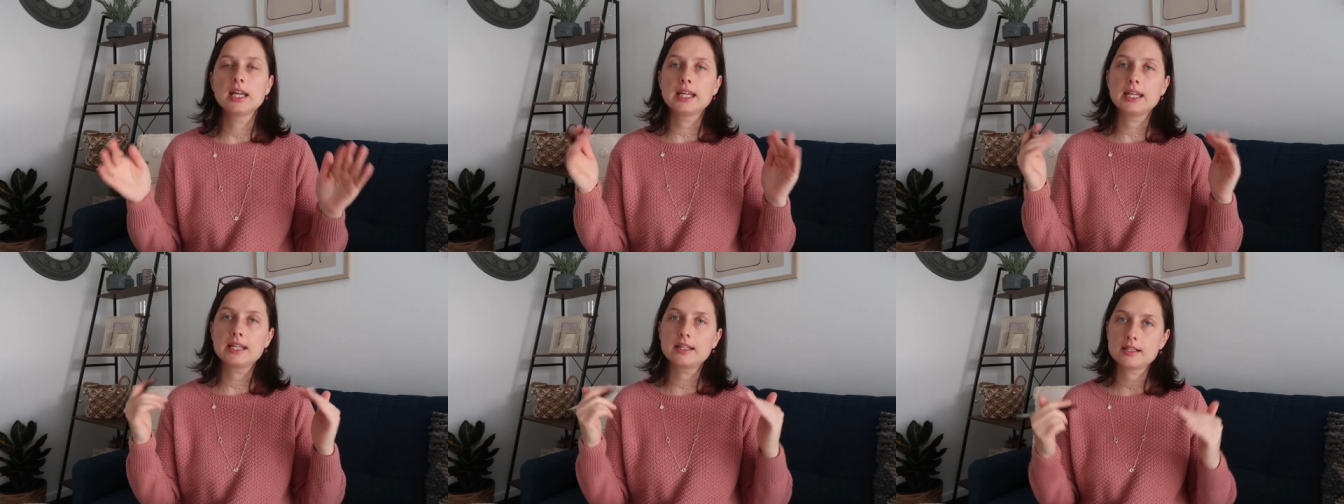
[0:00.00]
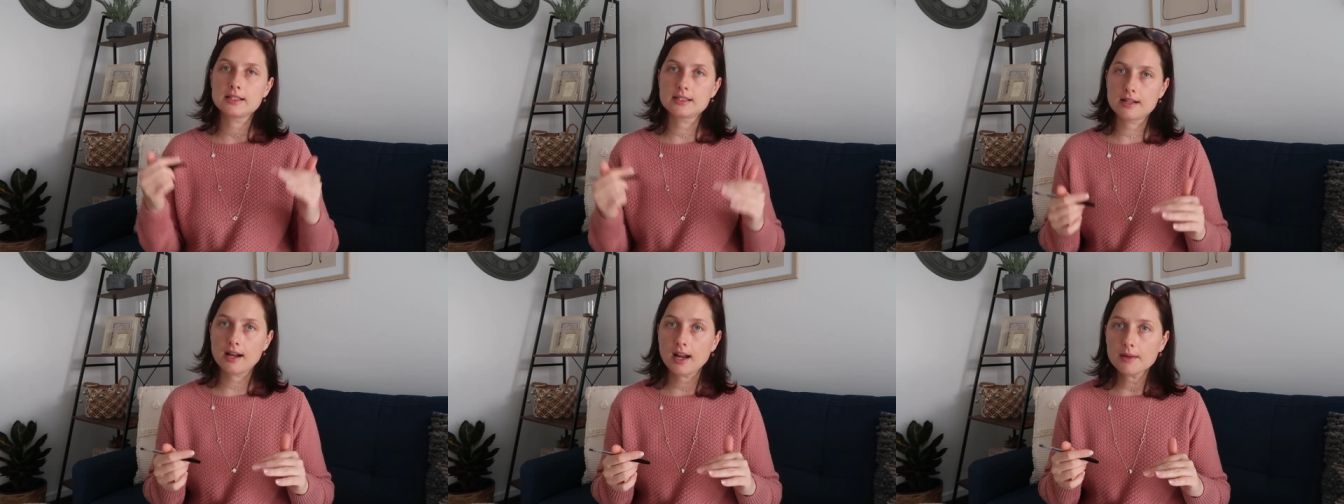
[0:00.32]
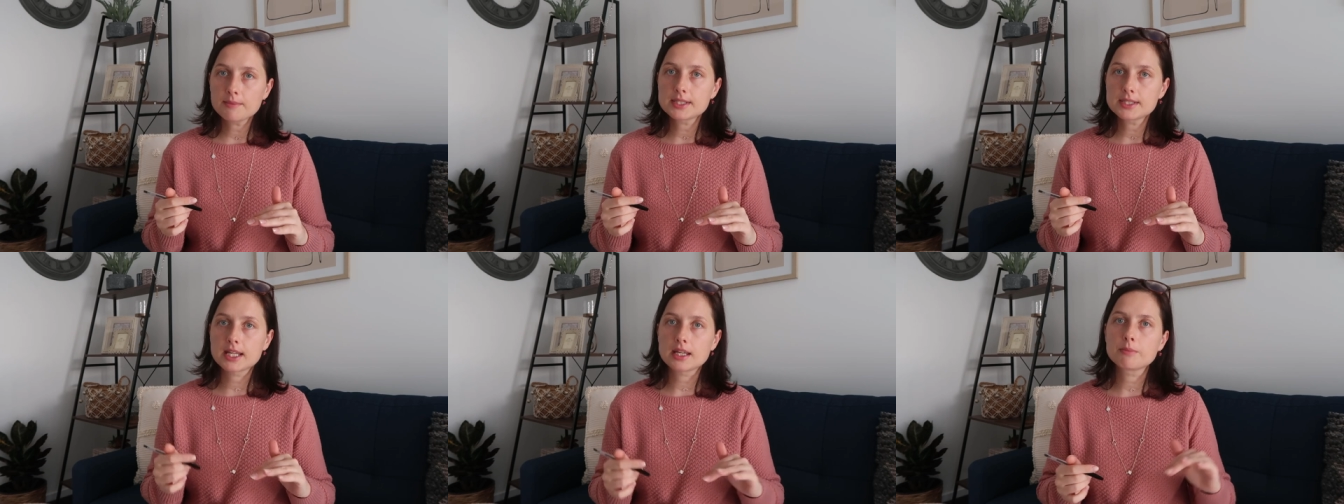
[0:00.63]
In a
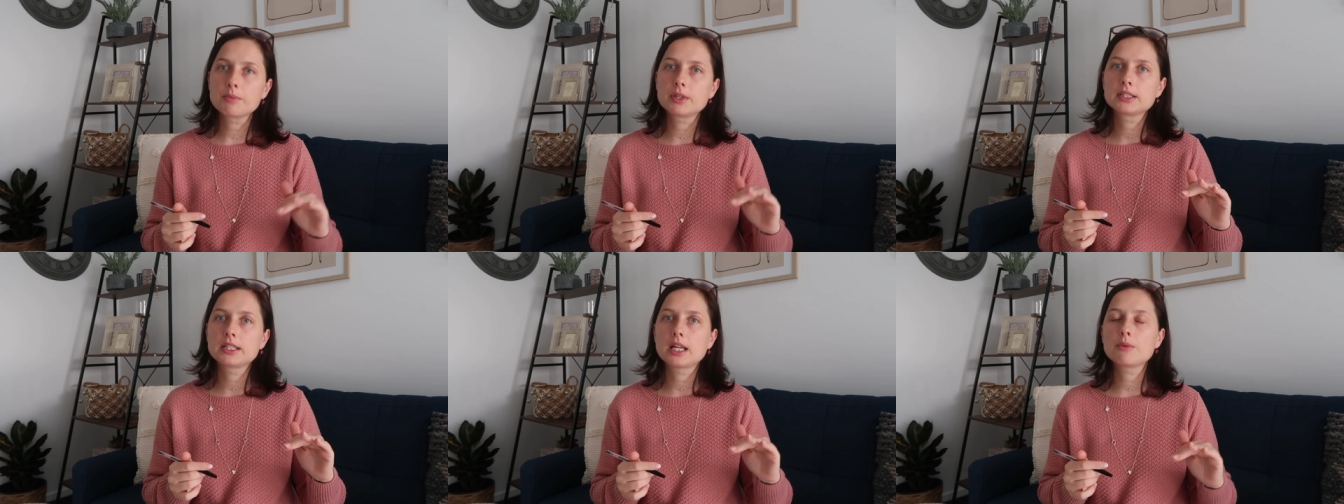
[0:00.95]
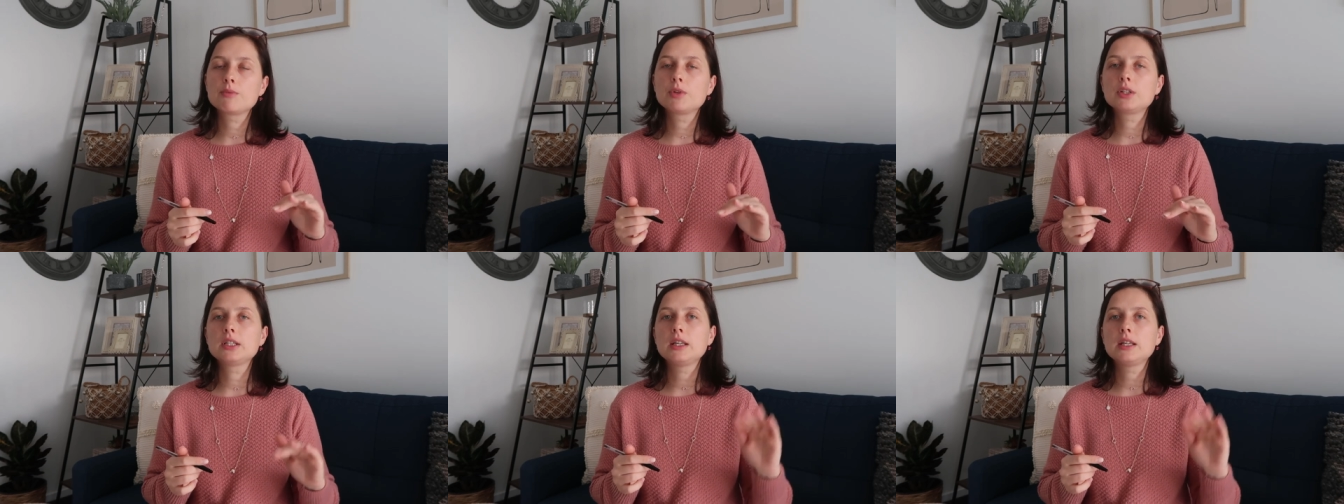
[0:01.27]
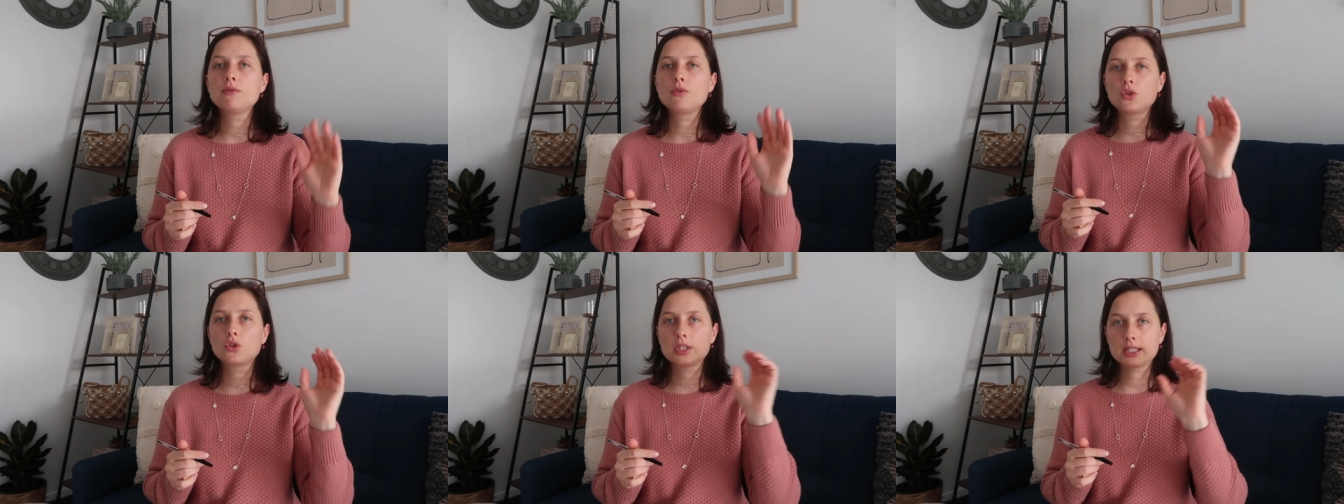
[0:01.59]
timetable, they will
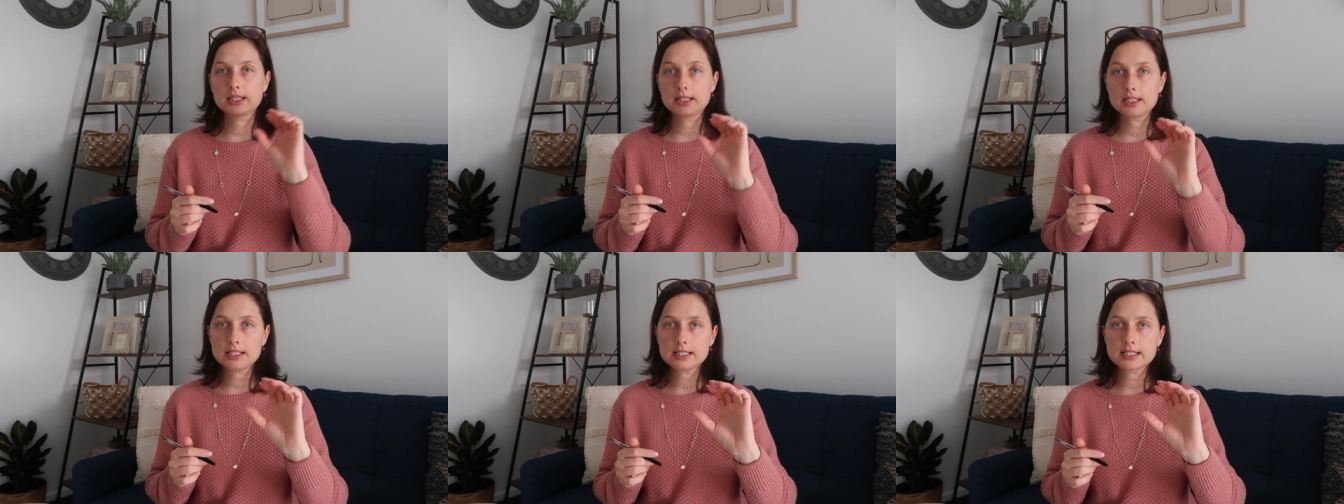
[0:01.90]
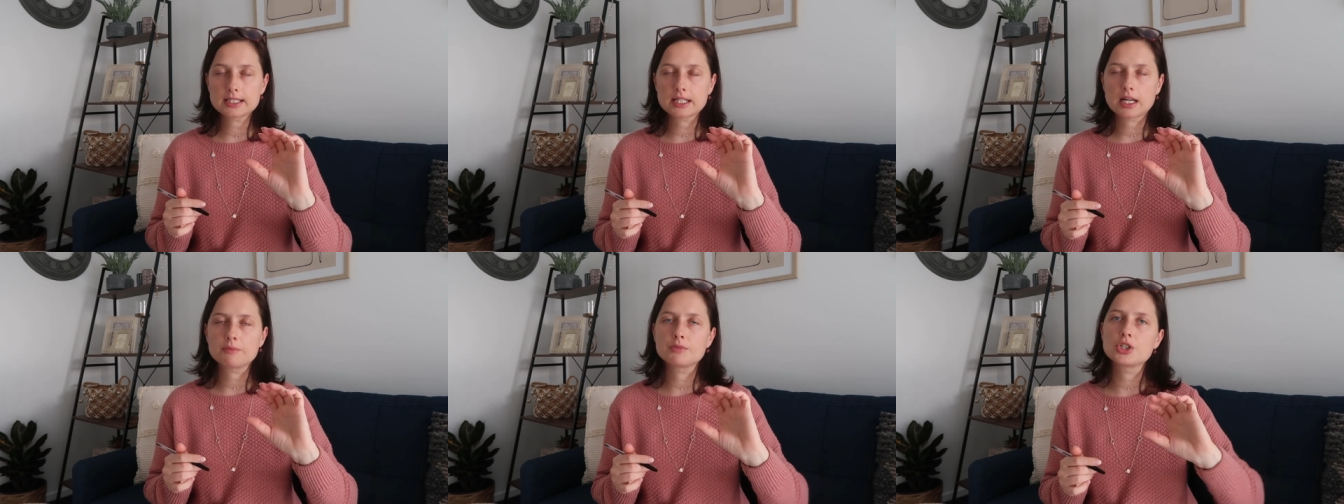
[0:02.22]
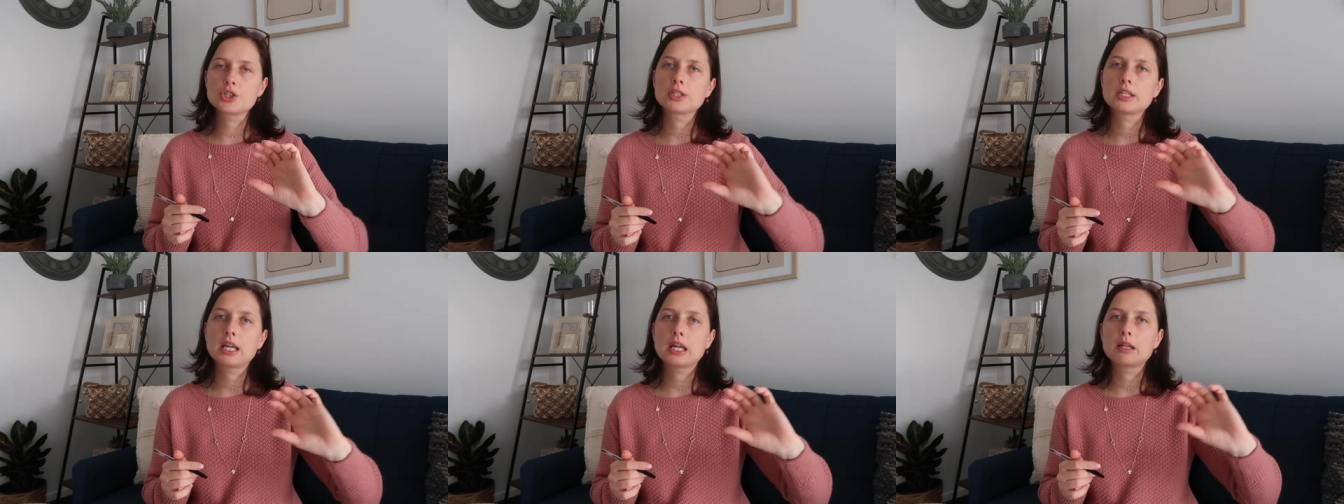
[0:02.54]
give you that this
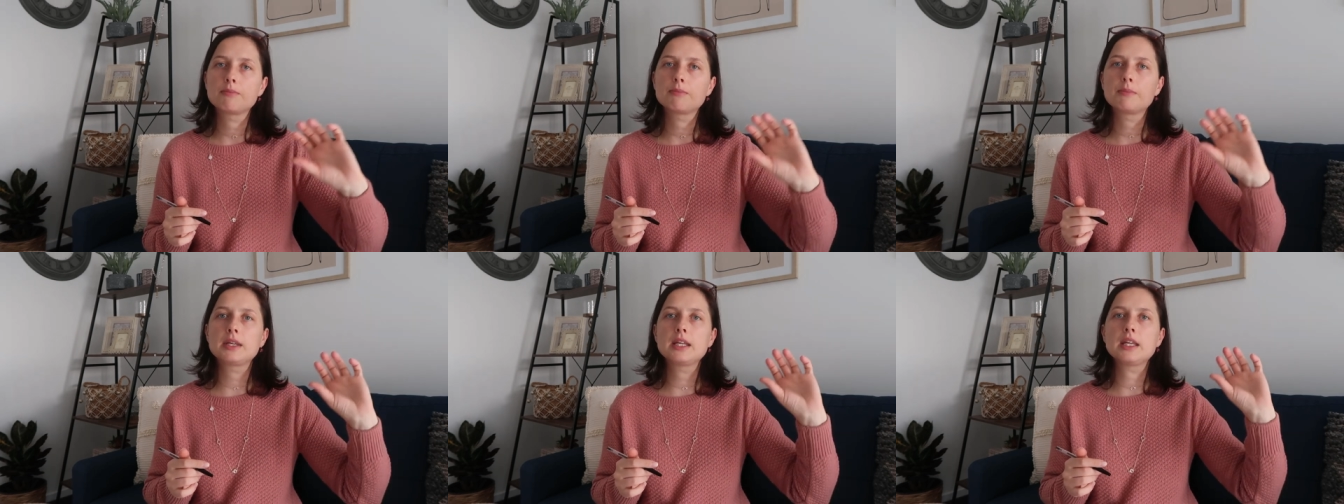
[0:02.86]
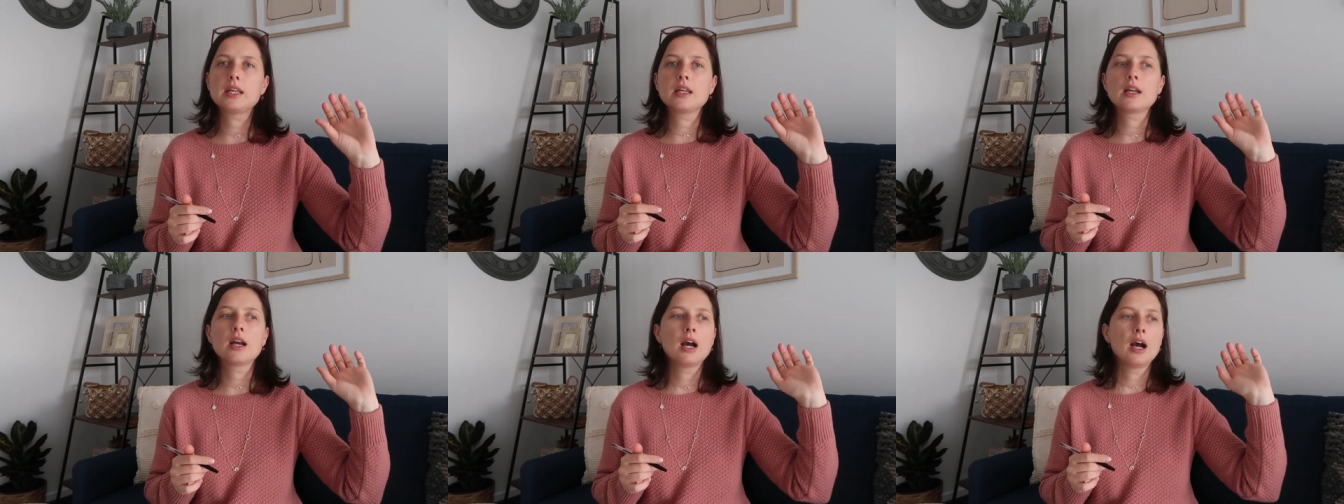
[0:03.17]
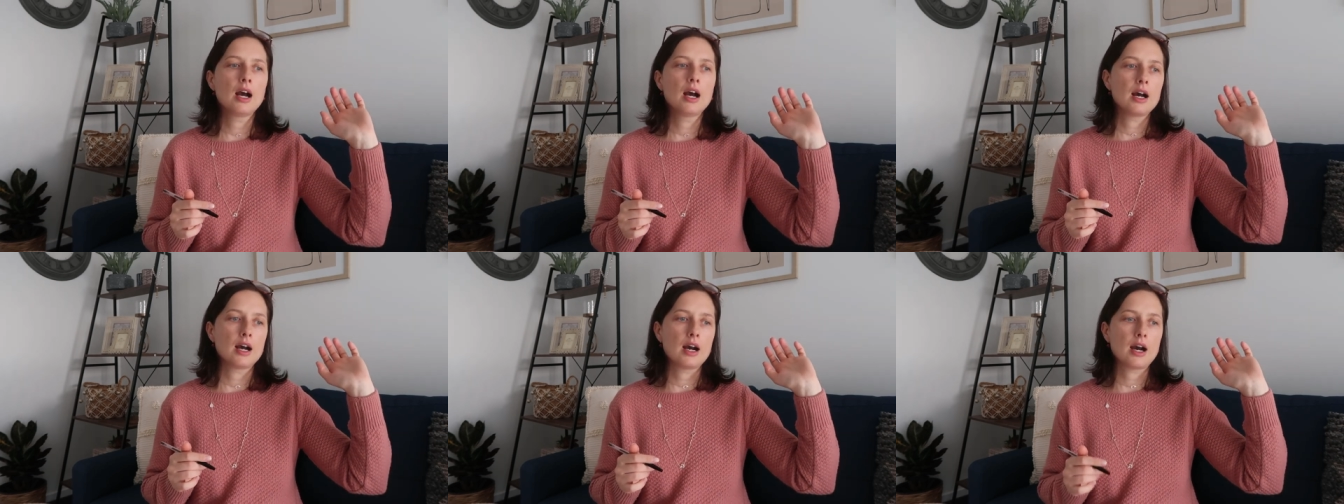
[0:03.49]
subject can be
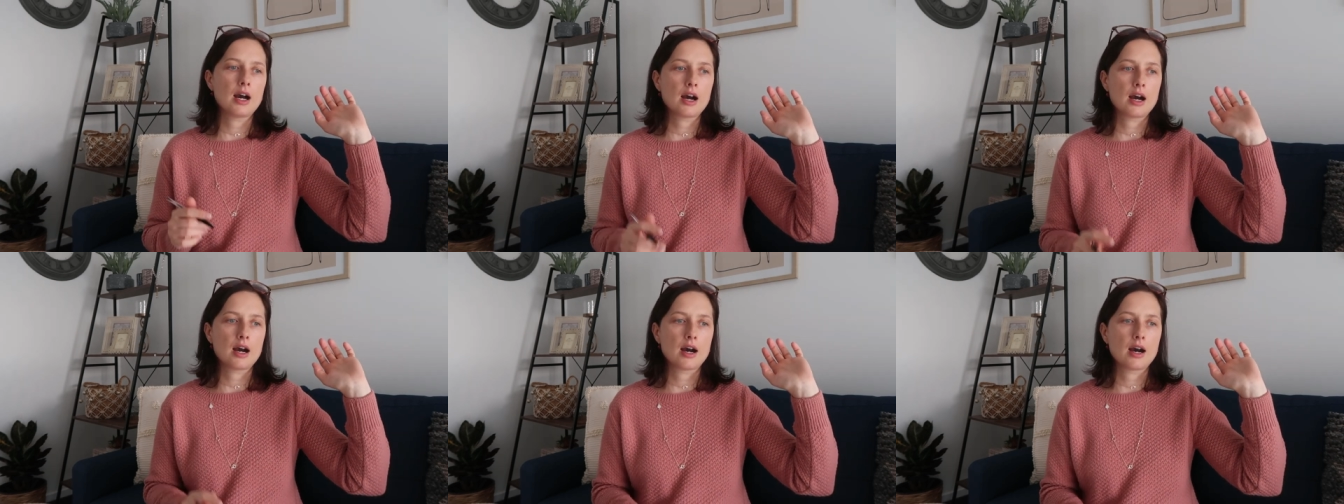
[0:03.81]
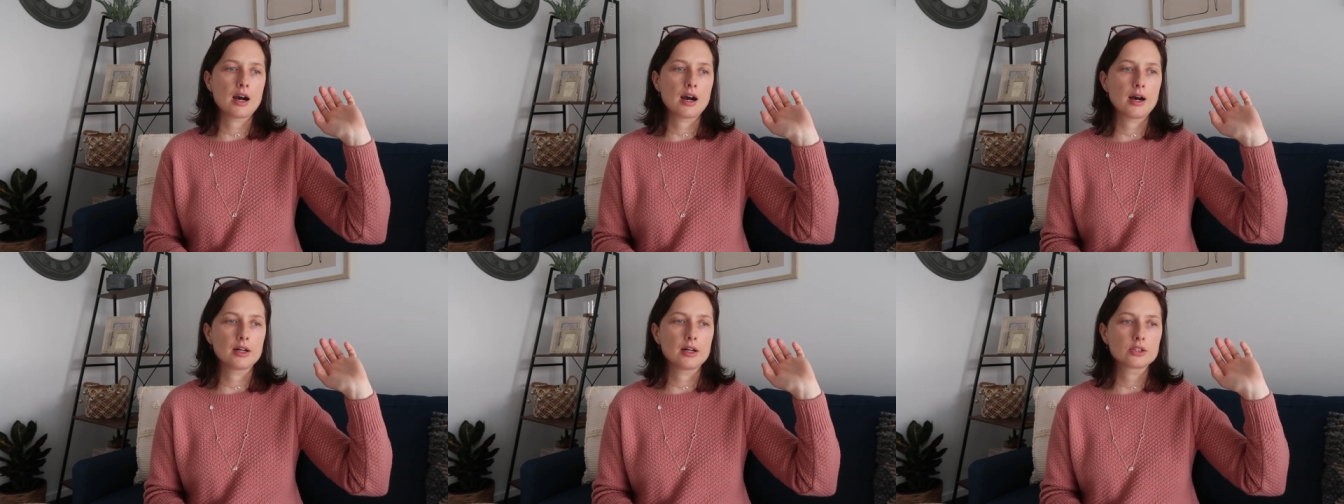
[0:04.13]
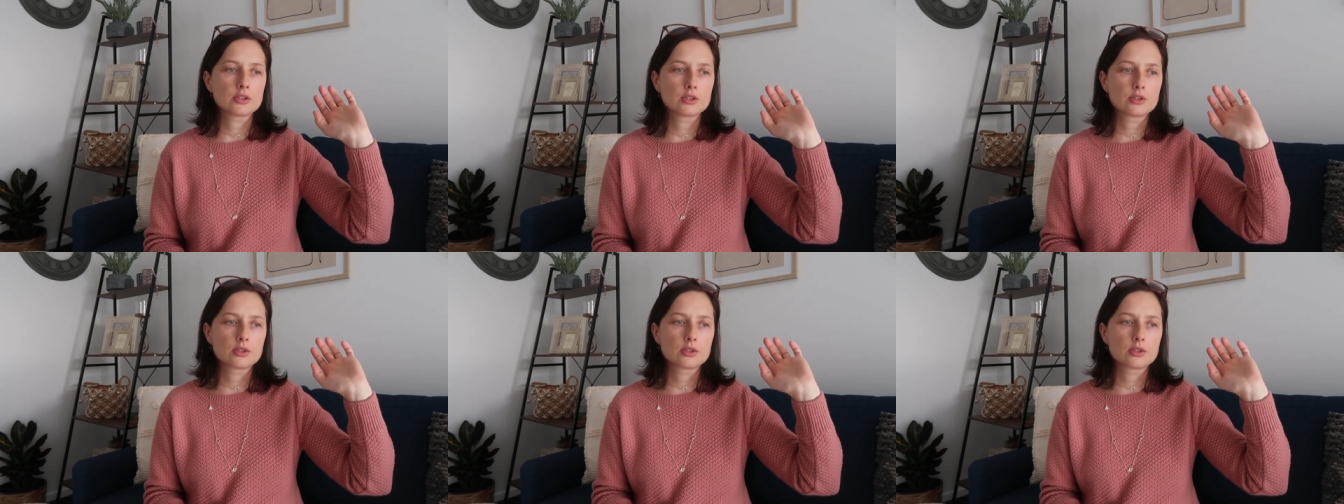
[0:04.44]
uh,